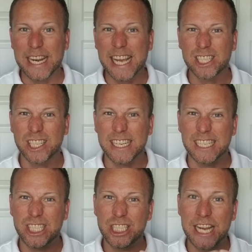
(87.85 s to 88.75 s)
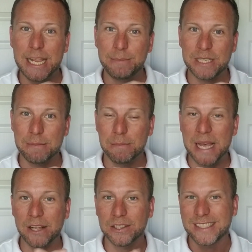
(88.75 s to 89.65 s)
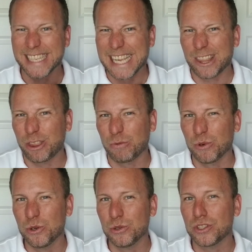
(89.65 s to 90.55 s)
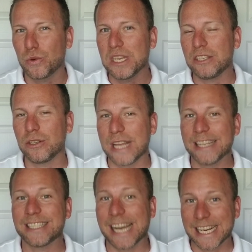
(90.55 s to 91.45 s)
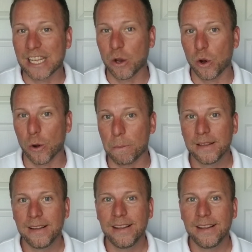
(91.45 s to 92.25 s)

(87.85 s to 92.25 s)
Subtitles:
It actually shapes and melds to get through, squeeze through that tiny hole.